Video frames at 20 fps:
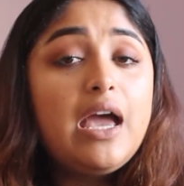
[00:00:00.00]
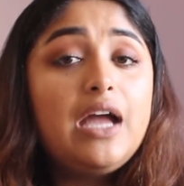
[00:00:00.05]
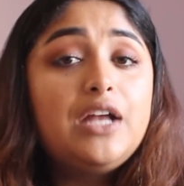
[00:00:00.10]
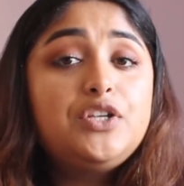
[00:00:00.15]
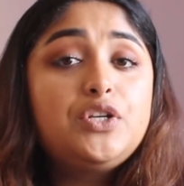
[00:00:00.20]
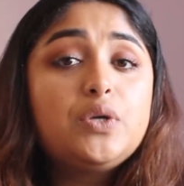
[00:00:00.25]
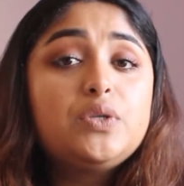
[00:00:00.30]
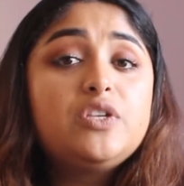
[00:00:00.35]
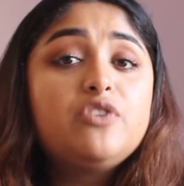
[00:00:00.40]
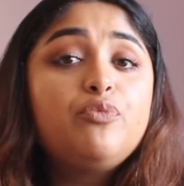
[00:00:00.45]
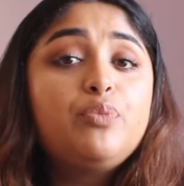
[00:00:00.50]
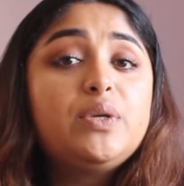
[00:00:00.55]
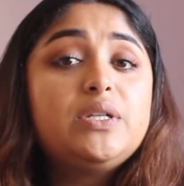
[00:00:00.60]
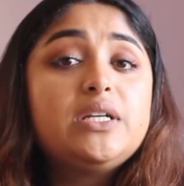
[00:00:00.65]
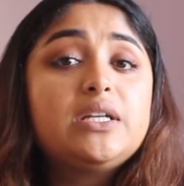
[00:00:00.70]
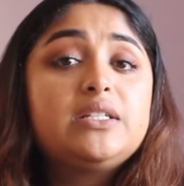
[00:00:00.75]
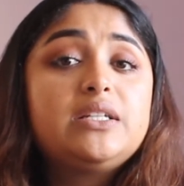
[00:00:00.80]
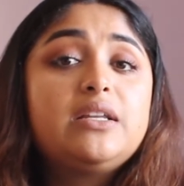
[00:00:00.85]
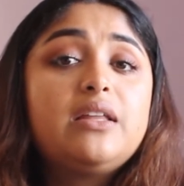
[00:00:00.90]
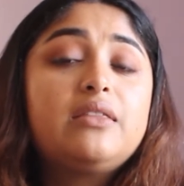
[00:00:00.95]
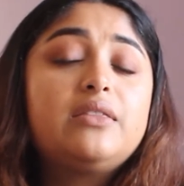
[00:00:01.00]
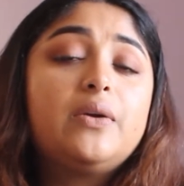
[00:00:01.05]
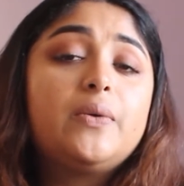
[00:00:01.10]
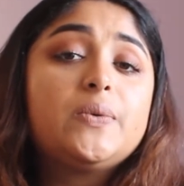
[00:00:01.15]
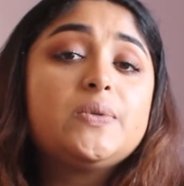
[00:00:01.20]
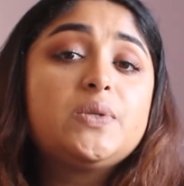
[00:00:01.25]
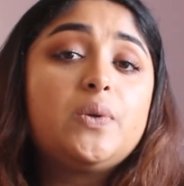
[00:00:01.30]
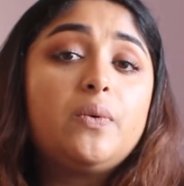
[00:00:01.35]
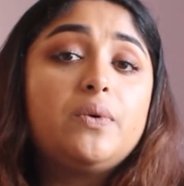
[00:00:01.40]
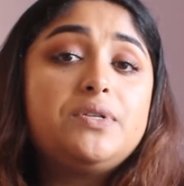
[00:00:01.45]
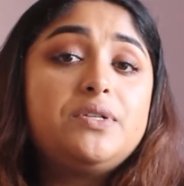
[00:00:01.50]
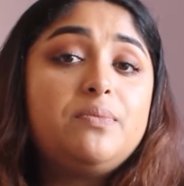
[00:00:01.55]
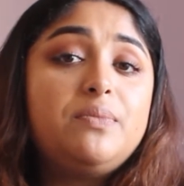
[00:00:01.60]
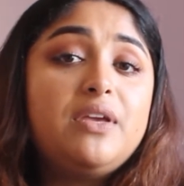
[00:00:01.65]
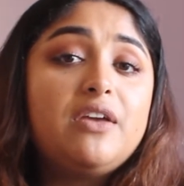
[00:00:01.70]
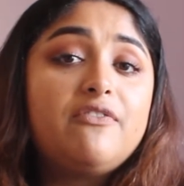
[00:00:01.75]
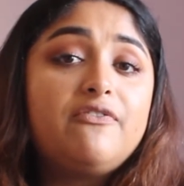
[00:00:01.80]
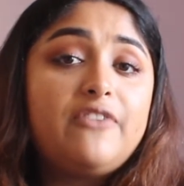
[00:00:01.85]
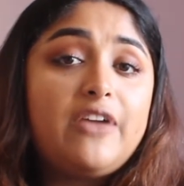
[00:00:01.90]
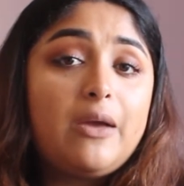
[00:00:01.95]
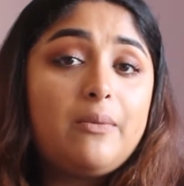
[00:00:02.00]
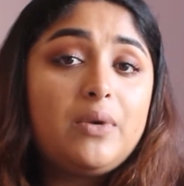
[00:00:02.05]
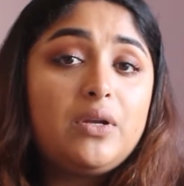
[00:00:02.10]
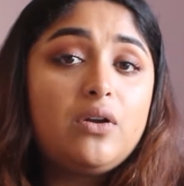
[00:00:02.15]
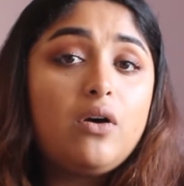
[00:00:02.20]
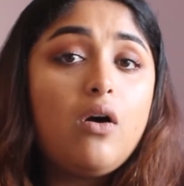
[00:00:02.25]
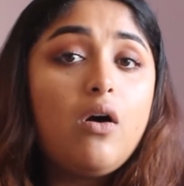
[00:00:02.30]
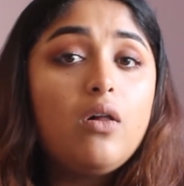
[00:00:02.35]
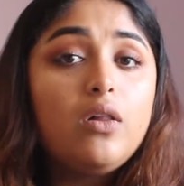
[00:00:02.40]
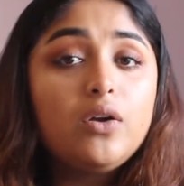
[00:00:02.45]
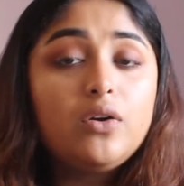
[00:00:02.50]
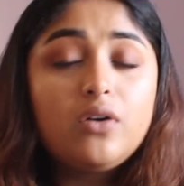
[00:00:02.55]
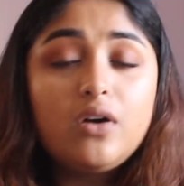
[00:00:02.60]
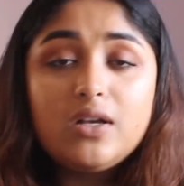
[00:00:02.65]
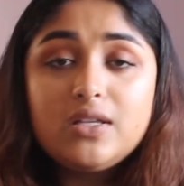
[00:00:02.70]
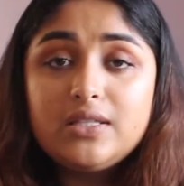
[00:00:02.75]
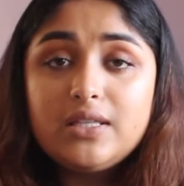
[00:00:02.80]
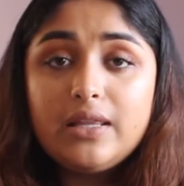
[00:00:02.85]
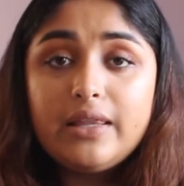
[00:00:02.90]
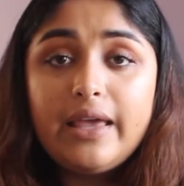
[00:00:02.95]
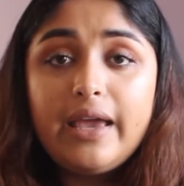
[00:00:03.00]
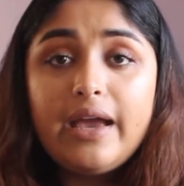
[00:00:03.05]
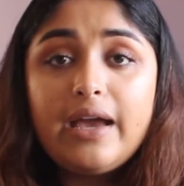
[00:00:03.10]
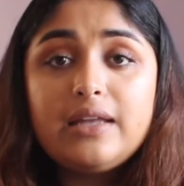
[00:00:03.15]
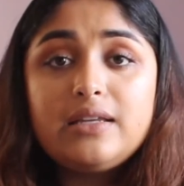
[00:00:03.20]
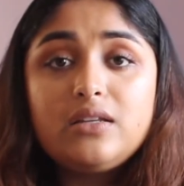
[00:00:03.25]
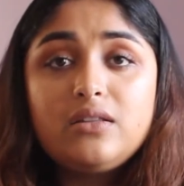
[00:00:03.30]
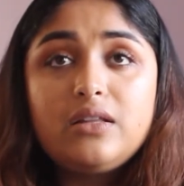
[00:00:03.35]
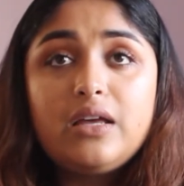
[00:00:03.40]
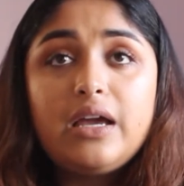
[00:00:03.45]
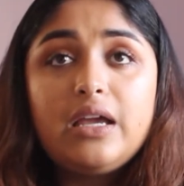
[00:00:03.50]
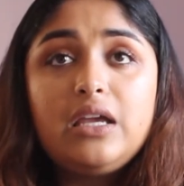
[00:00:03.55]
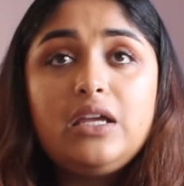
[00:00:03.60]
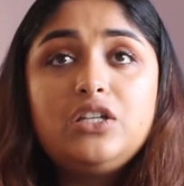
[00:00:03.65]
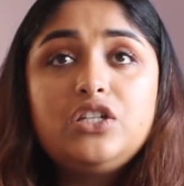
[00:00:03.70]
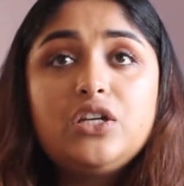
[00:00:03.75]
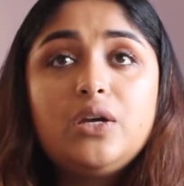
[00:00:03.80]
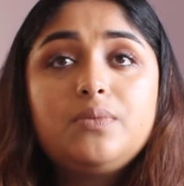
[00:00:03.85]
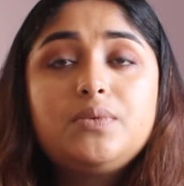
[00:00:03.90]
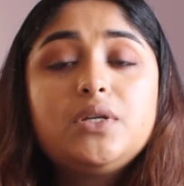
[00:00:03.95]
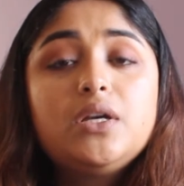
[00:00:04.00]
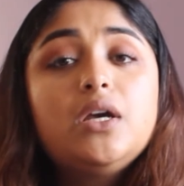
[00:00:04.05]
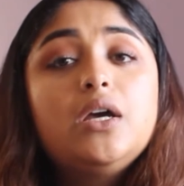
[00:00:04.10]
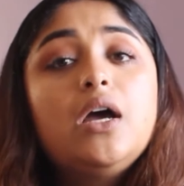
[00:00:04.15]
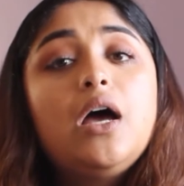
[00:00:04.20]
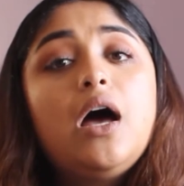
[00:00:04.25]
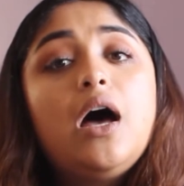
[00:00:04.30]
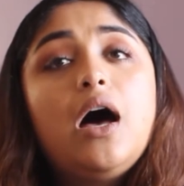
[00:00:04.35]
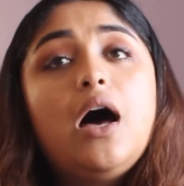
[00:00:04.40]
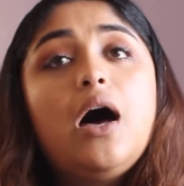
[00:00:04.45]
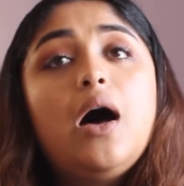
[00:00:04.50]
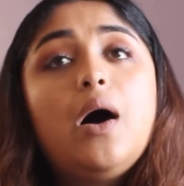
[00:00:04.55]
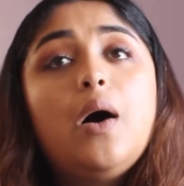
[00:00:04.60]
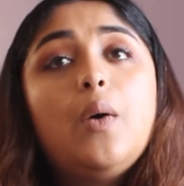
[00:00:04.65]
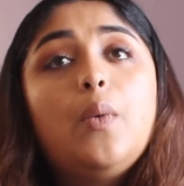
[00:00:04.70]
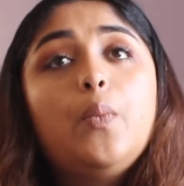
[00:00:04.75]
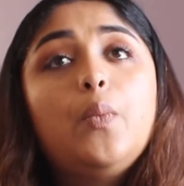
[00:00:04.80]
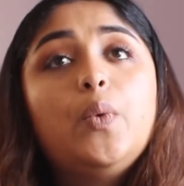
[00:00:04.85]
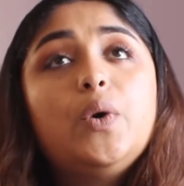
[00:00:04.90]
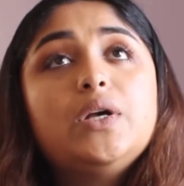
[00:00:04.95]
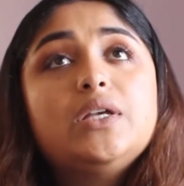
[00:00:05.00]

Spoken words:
And Joseph predicted that there was going to be a famine all across the land, and that Egypt had